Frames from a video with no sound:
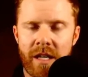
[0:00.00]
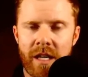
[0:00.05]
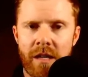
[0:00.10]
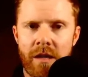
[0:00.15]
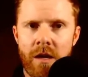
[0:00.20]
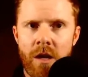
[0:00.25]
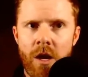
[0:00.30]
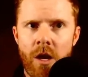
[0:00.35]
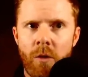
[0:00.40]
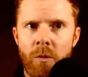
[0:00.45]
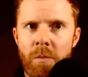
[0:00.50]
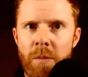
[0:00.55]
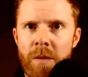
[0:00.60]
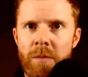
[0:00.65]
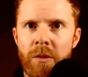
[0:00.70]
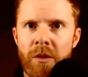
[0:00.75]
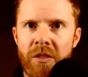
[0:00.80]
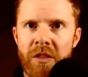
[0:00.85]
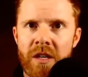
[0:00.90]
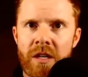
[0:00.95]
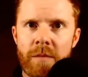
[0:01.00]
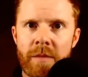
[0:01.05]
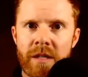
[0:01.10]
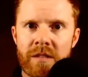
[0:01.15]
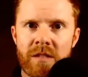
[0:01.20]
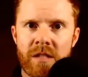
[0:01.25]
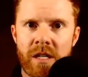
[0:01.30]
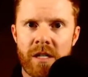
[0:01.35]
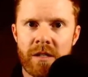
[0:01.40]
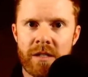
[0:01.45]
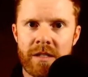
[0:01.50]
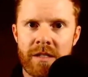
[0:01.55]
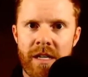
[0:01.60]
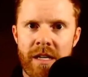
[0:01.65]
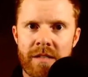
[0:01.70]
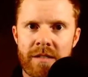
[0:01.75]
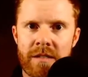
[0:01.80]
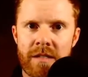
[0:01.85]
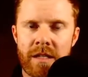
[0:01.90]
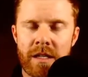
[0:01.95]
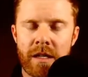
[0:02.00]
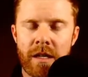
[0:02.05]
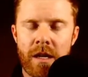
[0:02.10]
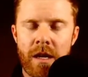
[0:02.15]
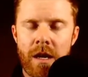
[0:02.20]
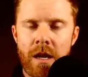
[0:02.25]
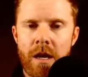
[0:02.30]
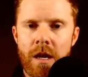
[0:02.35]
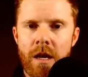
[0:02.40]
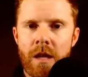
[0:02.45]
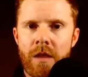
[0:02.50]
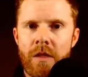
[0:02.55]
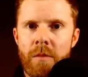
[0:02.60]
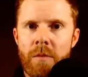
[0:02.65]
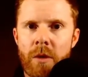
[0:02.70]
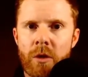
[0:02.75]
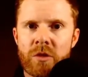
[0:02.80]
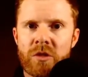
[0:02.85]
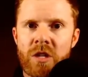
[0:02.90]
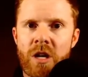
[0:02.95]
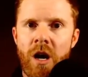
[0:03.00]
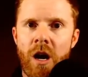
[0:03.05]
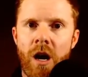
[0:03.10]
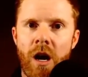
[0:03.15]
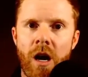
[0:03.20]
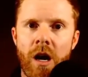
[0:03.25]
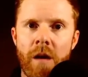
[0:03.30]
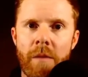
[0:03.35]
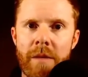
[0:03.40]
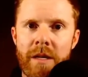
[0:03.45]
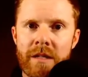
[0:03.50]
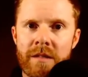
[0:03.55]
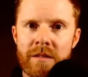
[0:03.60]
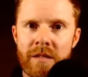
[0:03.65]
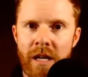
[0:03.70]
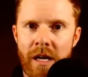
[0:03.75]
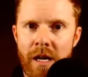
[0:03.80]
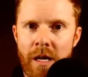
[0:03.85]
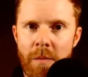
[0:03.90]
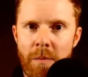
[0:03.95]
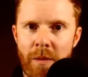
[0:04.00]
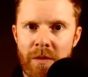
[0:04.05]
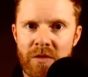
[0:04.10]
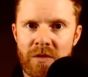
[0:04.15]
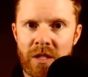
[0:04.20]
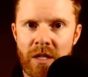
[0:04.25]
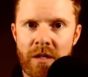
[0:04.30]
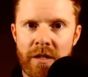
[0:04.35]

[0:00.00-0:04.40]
And when people think about security testing, the most common type of security